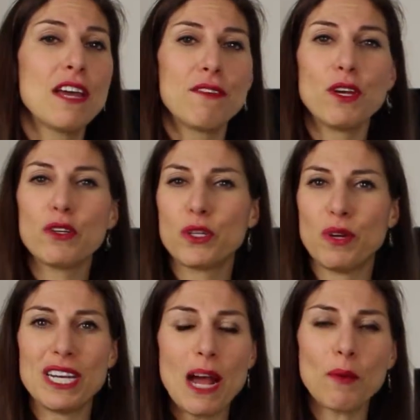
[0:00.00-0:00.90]
If you go
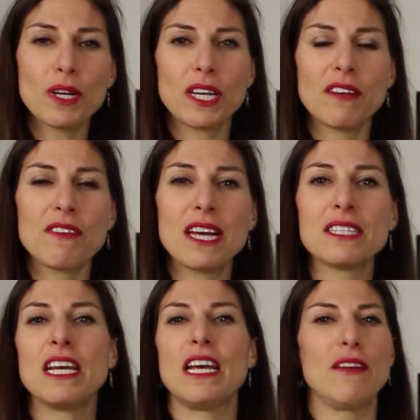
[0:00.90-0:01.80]
to a networking
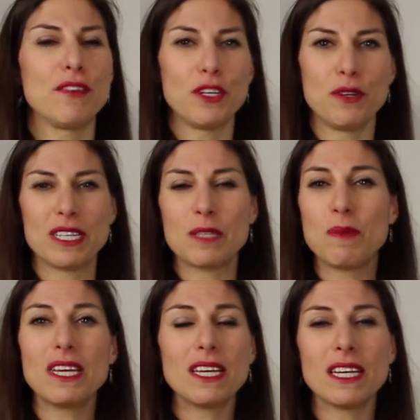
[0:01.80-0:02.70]
event, if you're doing a
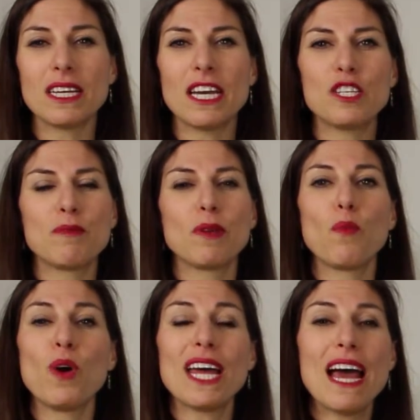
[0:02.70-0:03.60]
speaking
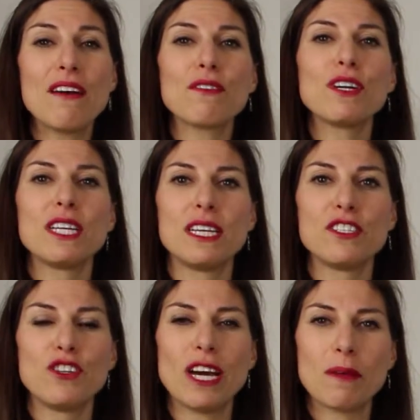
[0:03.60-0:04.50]
engagement, whatever it
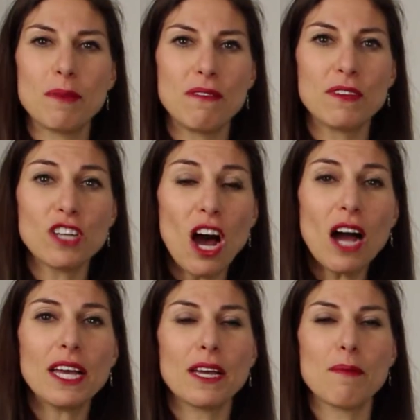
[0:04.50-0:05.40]
is, you got to be
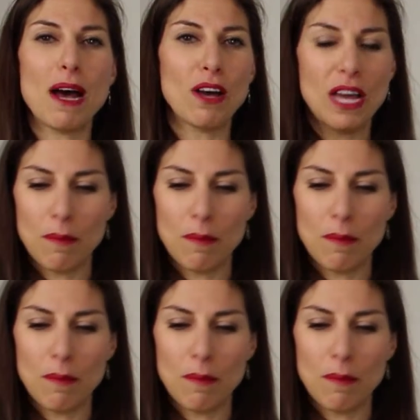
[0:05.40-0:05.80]
talking about